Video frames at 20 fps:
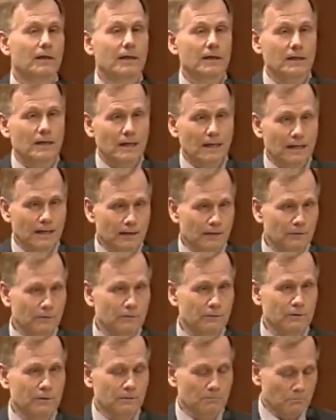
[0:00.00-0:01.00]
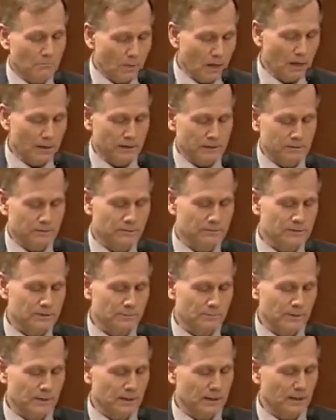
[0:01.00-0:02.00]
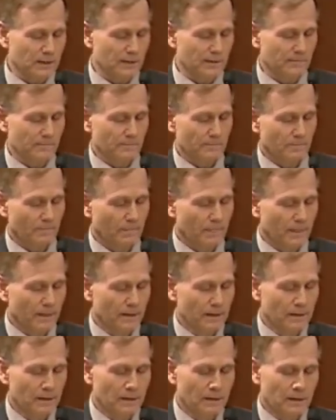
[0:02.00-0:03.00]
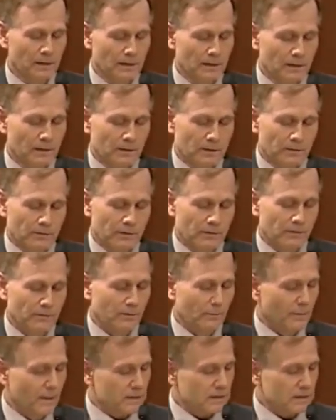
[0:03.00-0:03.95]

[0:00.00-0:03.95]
and loud monotone speaking. The